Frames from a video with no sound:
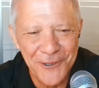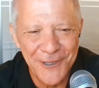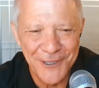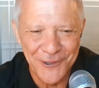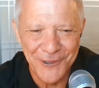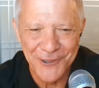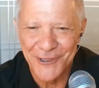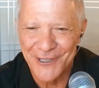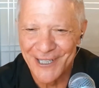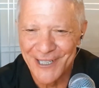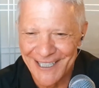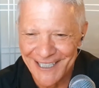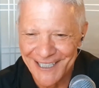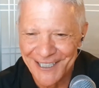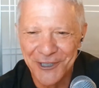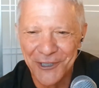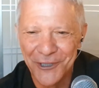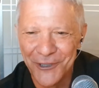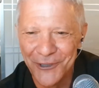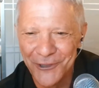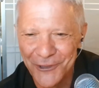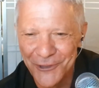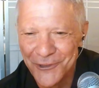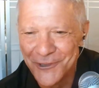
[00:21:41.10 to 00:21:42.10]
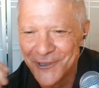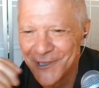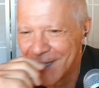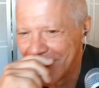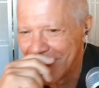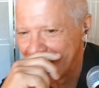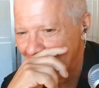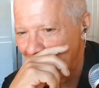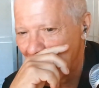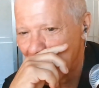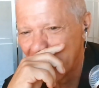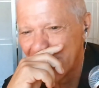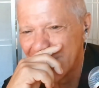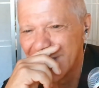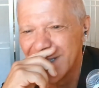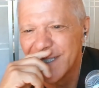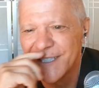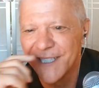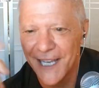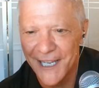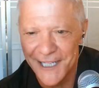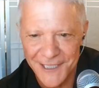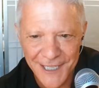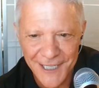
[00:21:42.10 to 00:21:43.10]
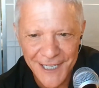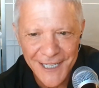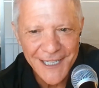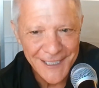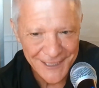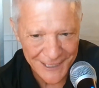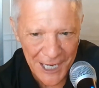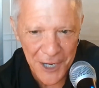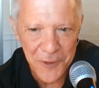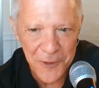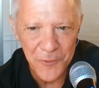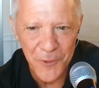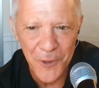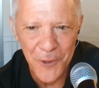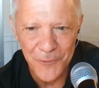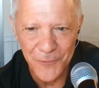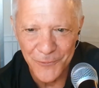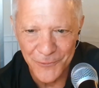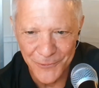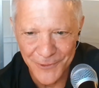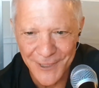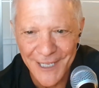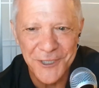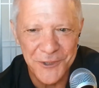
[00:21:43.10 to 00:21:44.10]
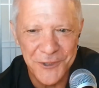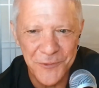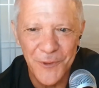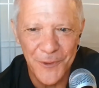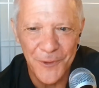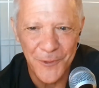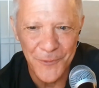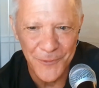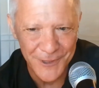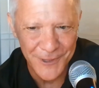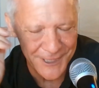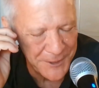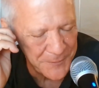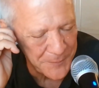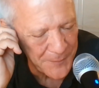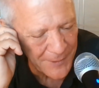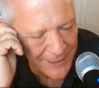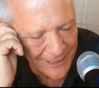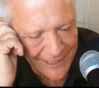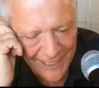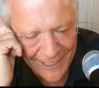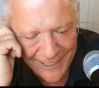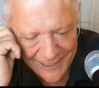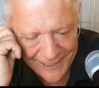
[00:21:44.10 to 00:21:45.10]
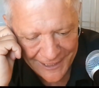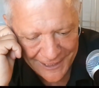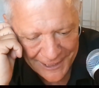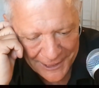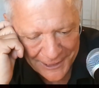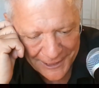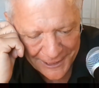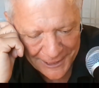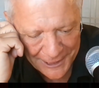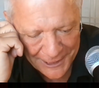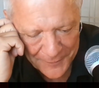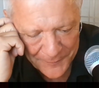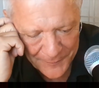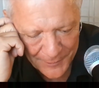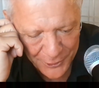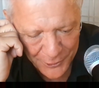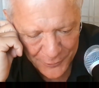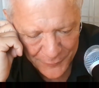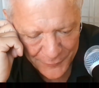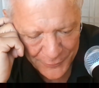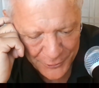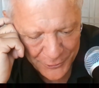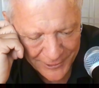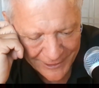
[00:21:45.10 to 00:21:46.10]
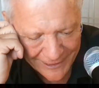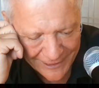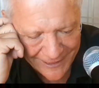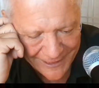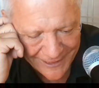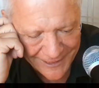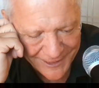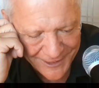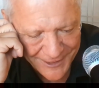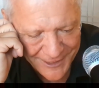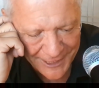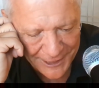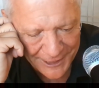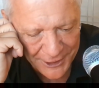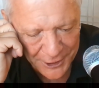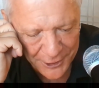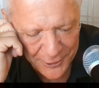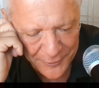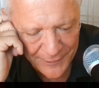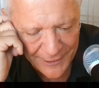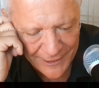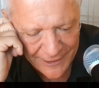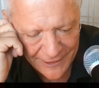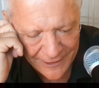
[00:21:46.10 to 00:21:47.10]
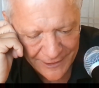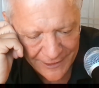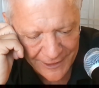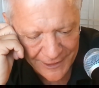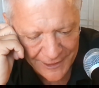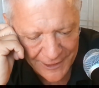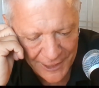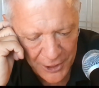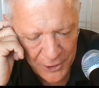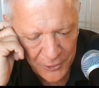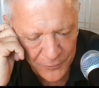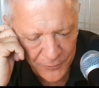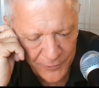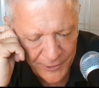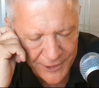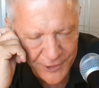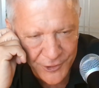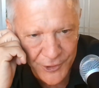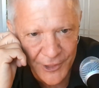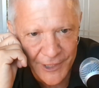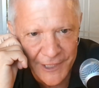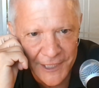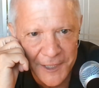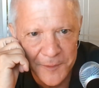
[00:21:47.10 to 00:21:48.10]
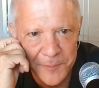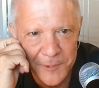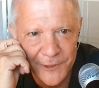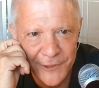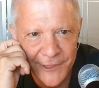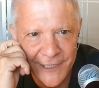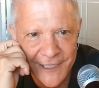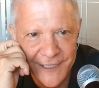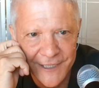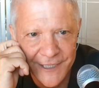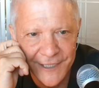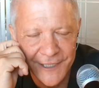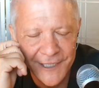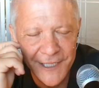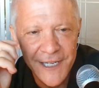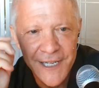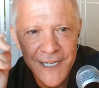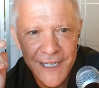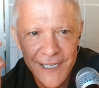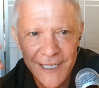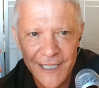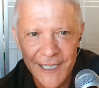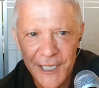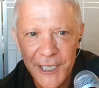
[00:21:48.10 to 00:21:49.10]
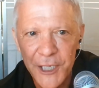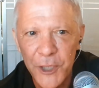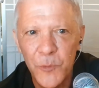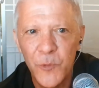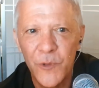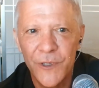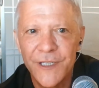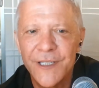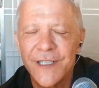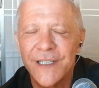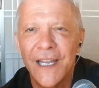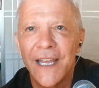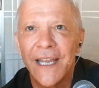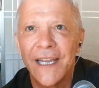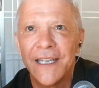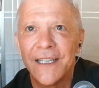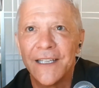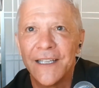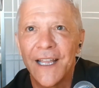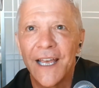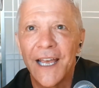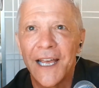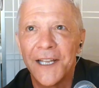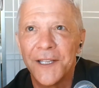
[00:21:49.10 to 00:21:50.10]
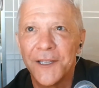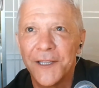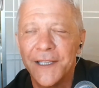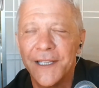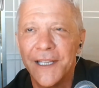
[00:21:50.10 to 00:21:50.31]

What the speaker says: interesting you say that, because that's what was in my head, and I'm interviewing an executive at Outreach in a couple of days, and he was saying that